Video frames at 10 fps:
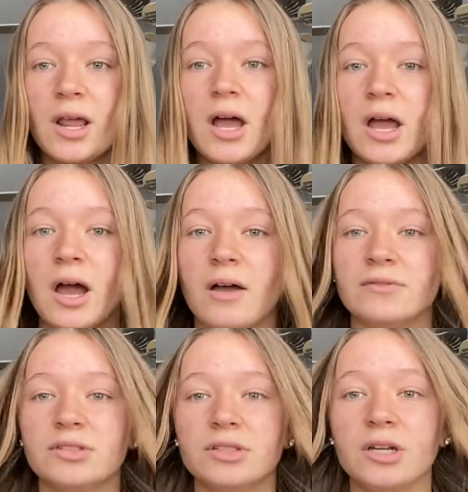I
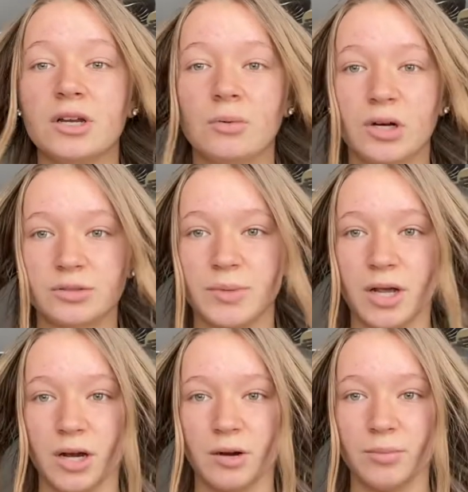obviously need to wash my
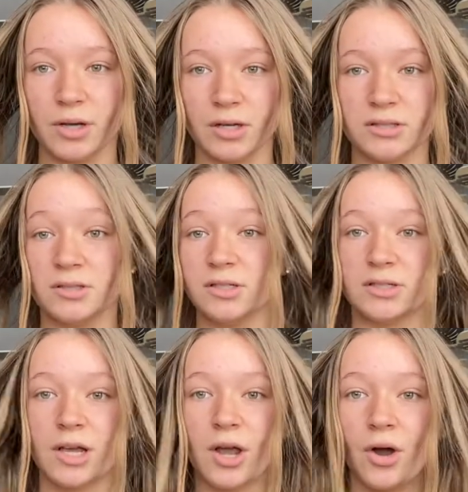hair because this
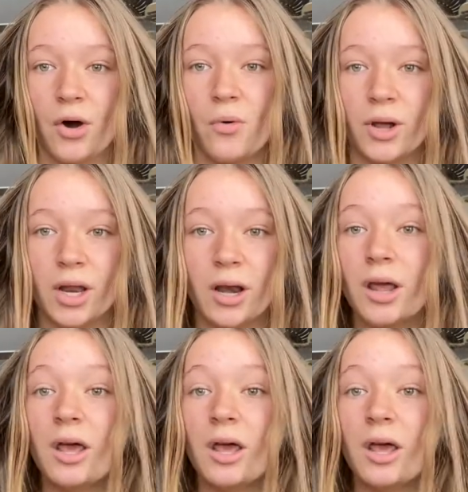ain't going.